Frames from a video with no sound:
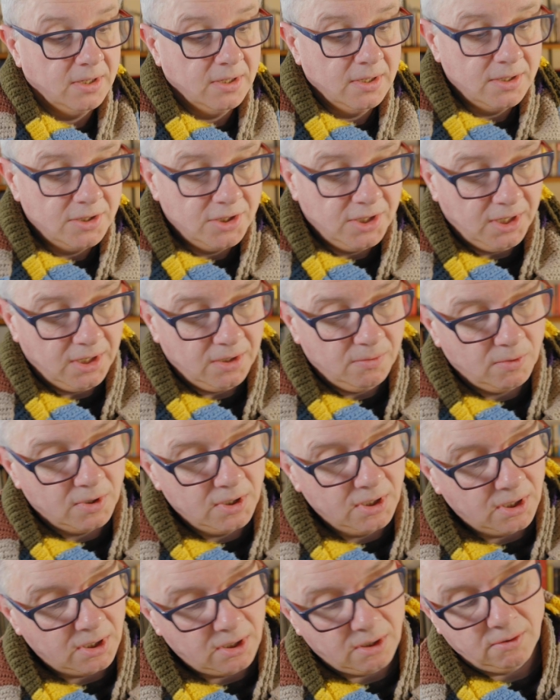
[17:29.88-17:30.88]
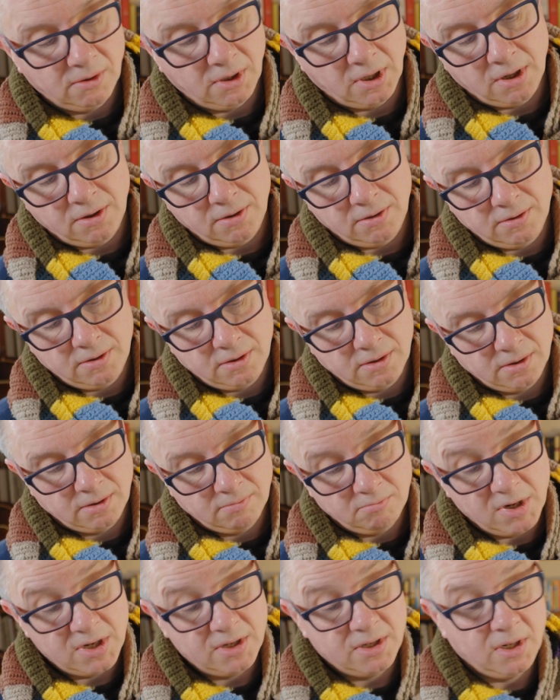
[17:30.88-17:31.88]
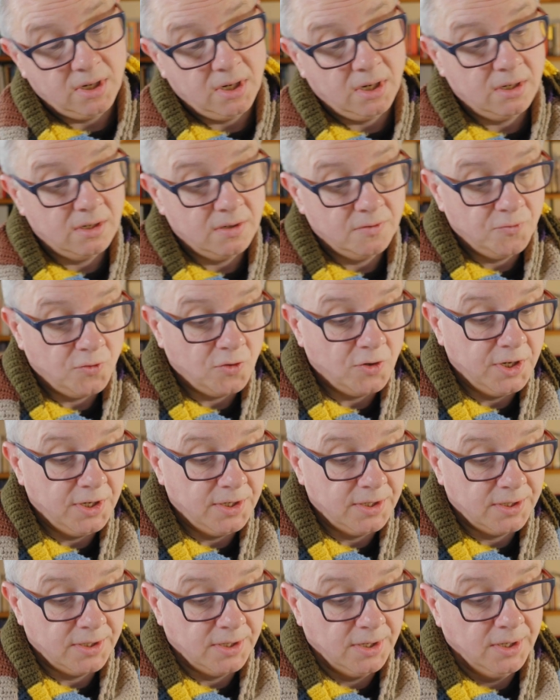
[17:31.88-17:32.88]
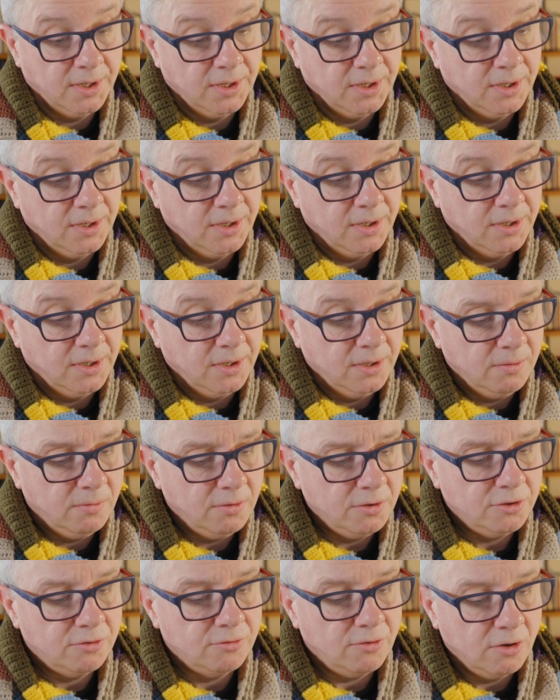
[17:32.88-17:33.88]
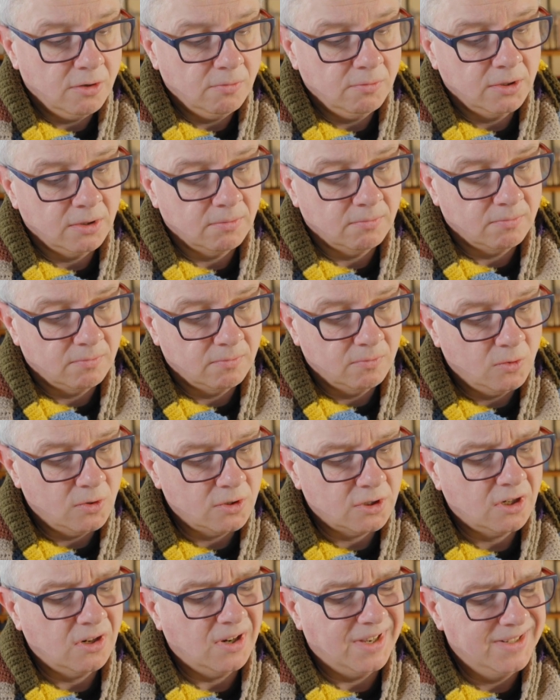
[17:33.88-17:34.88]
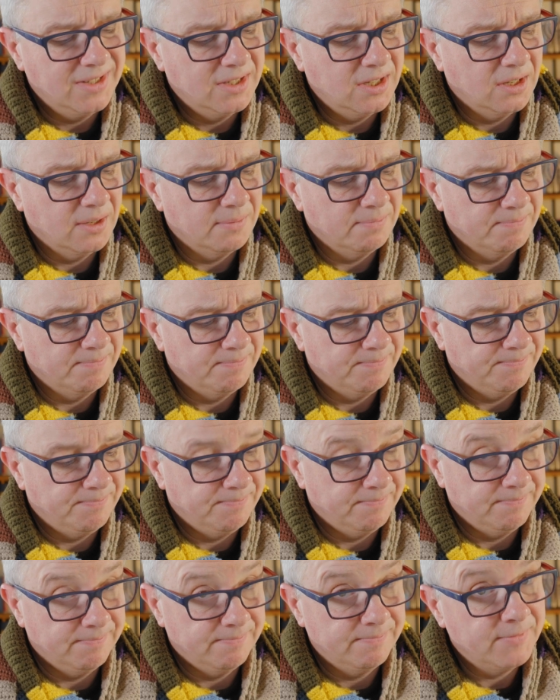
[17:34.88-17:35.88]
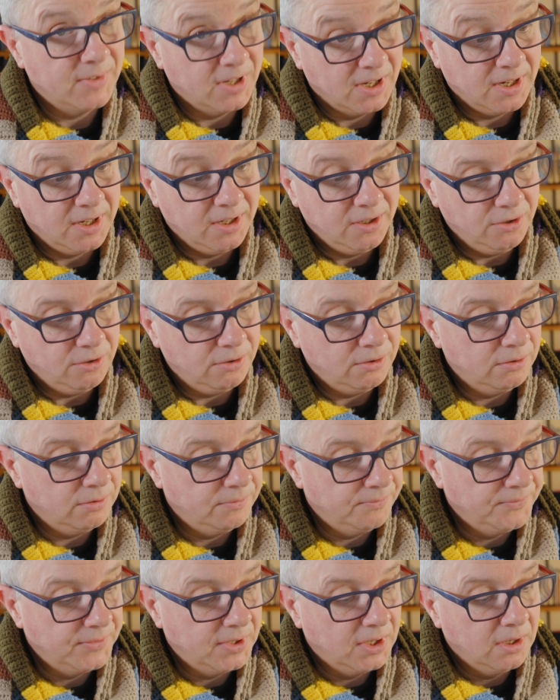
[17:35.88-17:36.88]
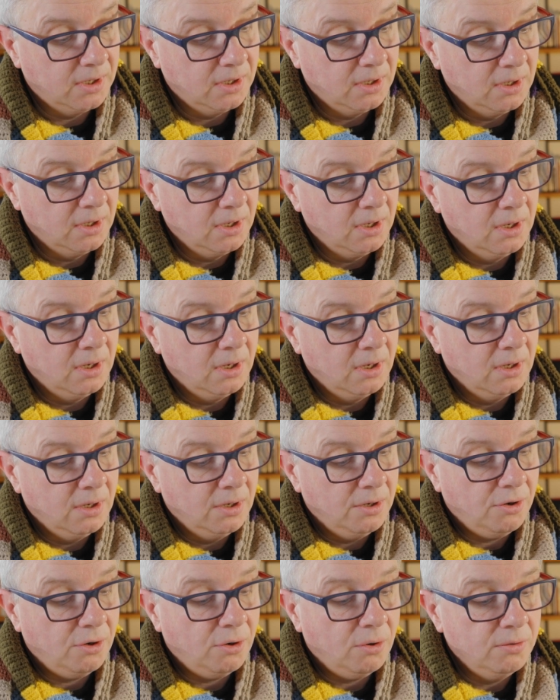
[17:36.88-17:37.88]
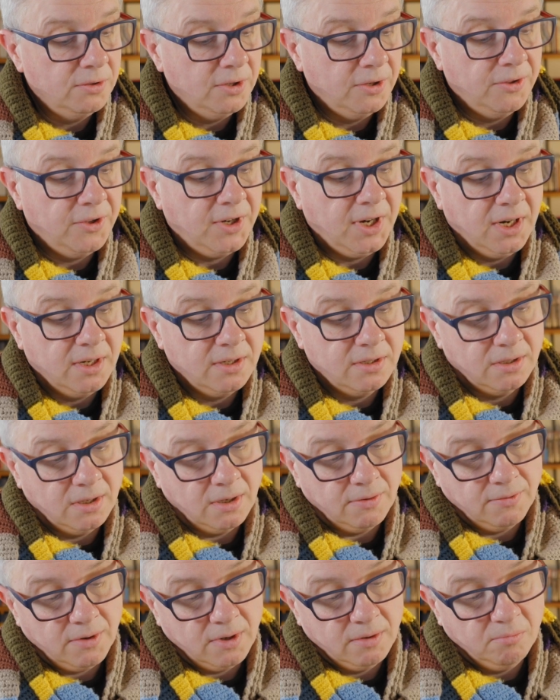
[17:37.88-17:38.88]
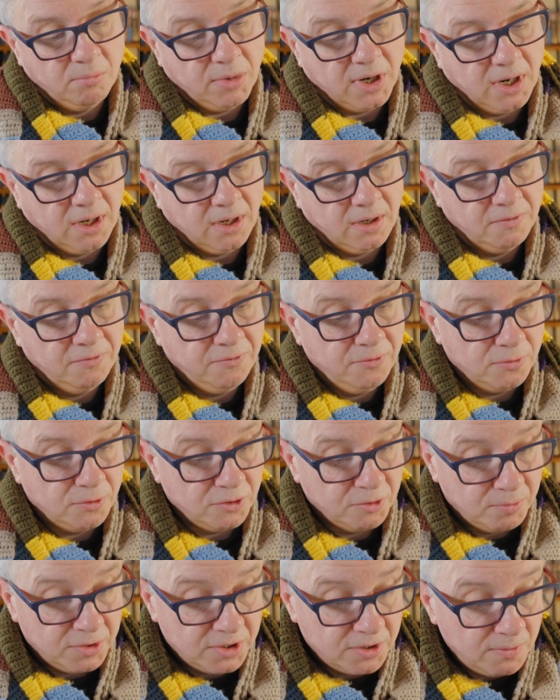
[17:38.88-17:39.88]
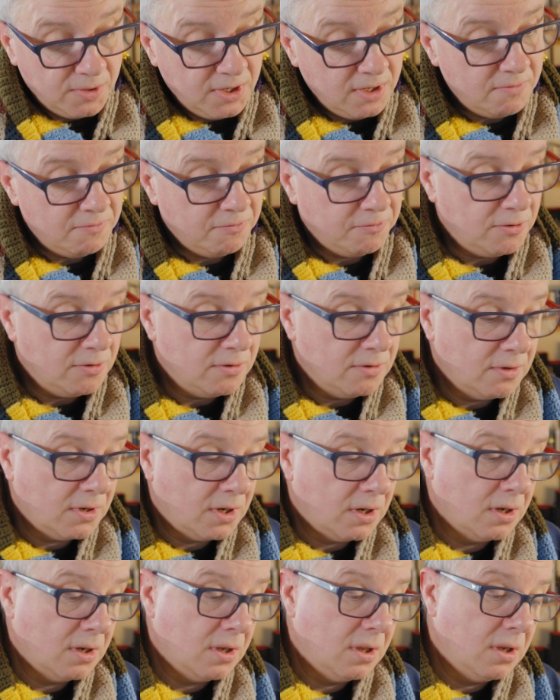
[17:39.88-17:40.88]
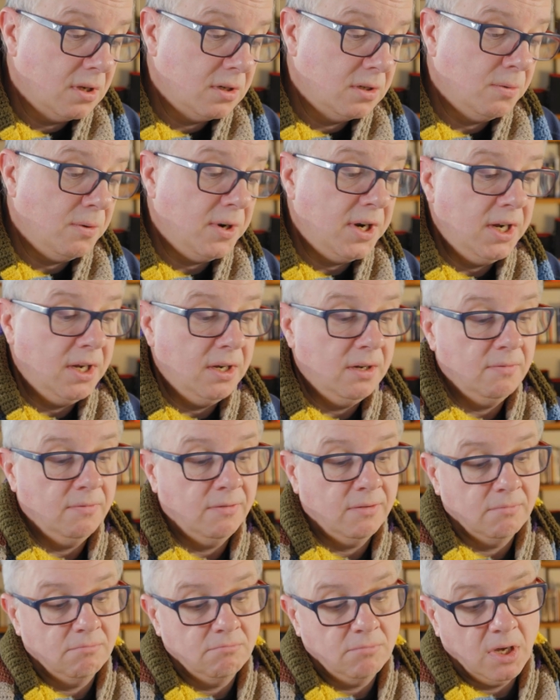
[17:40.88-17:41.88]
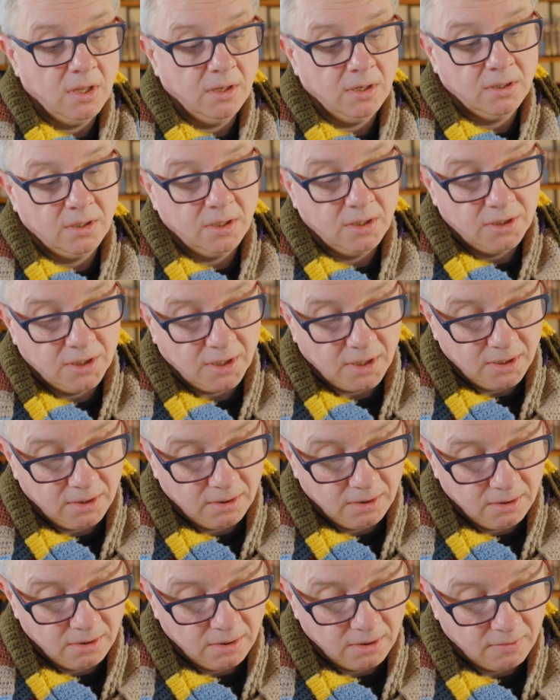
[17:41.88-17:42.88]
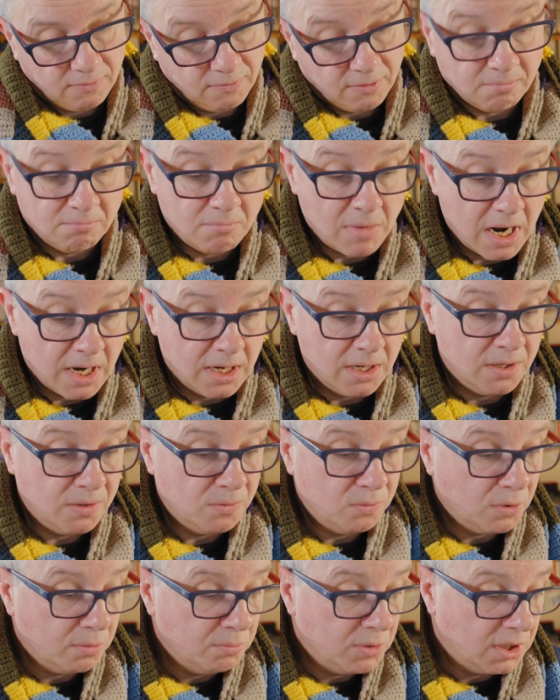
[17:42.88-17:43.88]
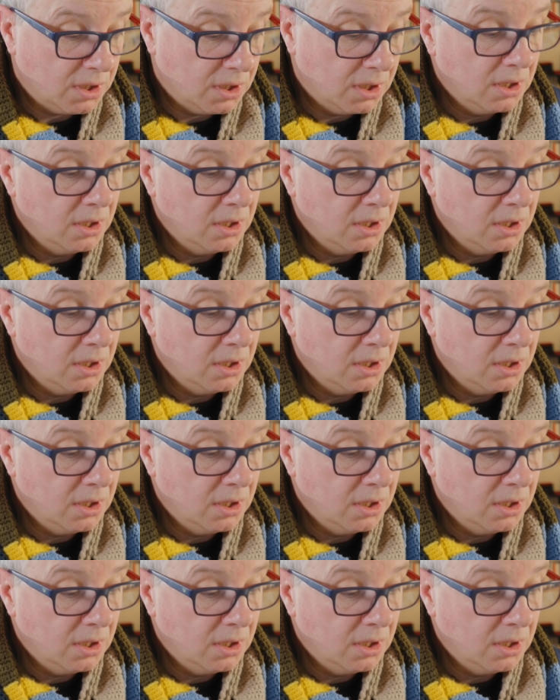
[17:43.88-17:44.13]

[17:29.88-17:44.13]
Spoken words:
Chade wondered out loud, misery in his voice. What's wrong with them? What's got into them? I knew. All the threads that run back and forth between folk, that twine from mother to child, from man to woman,